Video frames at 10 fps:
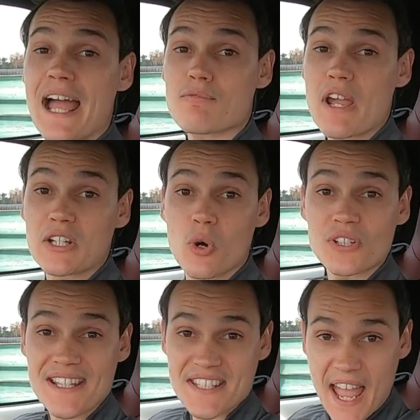lap
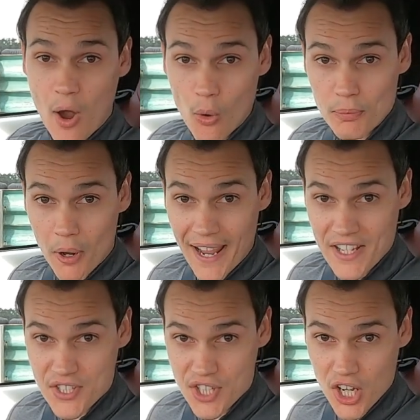record is held by
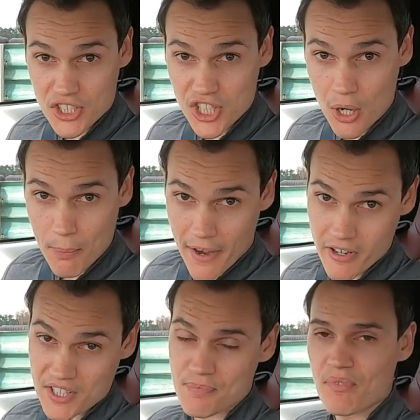a Sergio
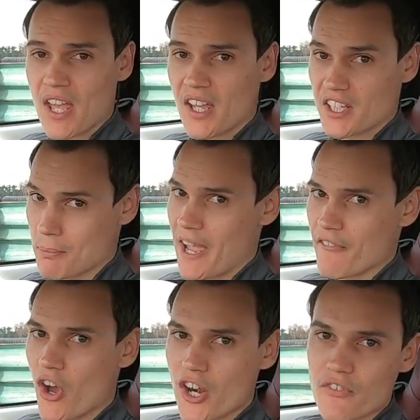Perez. You may
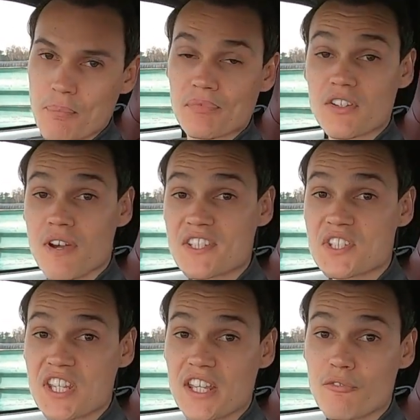have heard of him, he
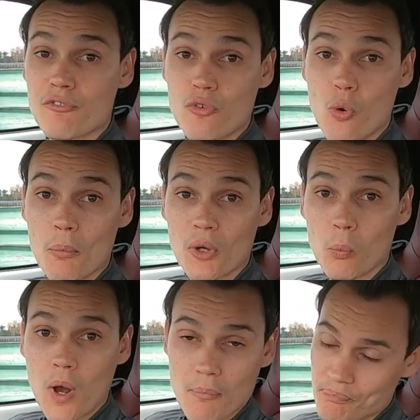races in Formula
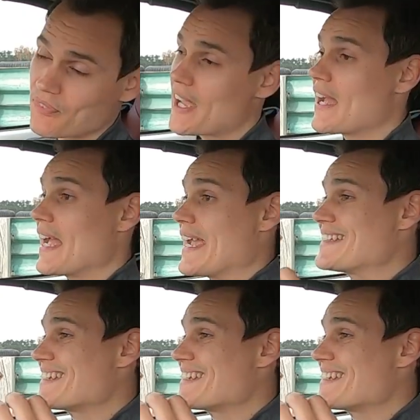One. He